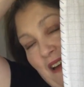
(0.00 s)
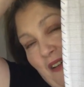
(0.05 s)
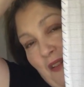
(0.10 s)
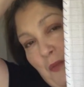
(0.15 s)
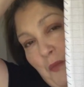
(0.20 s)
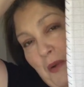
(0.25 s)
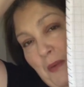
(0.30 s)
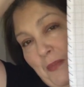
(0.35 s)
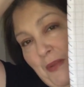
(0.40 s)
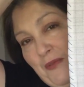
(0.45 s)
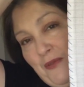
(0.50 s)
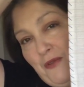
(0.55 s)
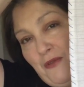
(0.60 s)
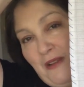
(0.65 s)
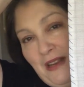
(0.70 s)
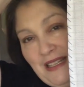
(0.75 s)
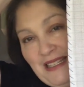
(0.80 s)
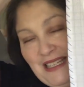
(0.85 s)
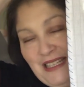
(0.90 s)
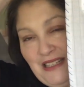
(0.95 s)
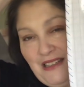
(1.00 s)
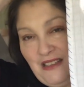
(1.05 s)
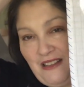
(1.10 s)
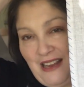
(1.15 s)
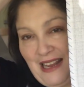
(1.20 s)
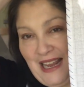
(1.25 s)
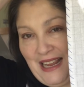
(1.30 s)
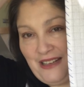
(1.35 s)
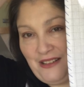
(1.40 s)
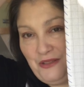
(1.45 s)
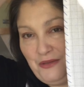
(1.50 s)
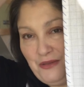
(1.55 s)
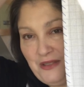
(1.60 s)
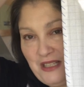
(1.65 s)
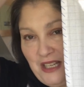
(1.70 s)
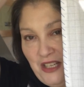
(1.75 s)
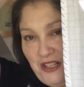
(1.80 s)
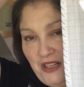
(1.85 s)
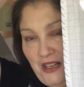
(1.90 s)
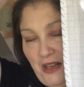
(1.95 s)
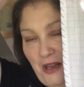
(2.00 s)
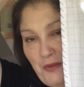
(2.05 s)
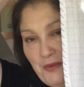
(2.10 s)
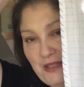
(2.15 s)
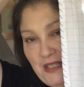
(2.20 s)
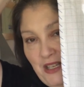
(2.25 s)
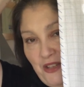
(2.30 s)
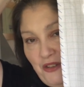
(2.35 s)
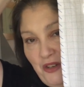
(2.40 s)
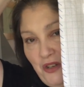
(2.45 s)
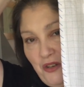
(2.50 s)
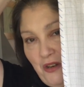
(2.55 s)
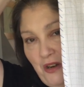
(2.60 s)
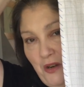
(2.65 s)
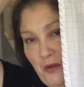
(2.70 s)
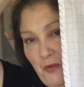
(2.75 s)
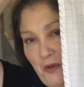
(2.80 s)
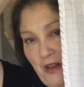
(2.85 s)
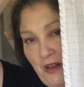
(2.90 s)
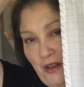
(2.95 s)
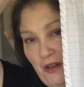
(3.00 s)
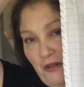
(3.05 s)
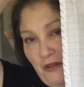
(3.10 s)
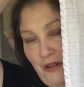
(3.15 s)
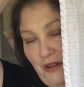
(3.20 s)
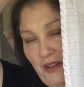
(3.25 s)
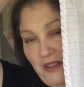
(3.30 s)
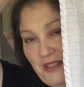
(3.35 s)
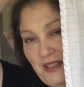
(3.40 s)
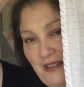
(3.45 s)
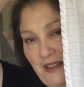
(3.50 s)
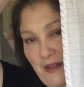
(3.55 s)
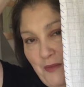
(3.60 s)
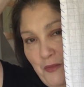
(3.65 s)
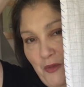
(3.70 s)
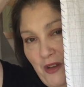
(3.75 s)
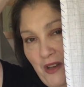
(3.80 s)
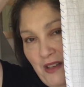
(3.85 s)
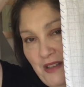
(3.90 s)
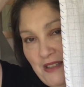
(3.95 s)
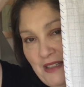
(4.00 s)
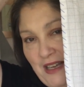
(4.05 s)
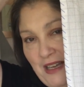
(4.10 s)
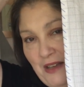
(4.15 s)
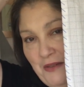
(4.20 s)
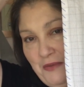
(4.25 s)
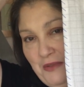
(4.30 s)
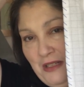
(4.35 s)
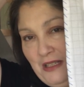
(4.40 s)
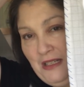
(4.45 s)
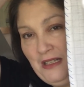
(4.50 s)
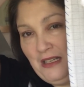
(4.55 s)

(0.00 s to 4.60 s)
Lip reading: But before I did diagonal stitching, I was literally trying to work across and then work down,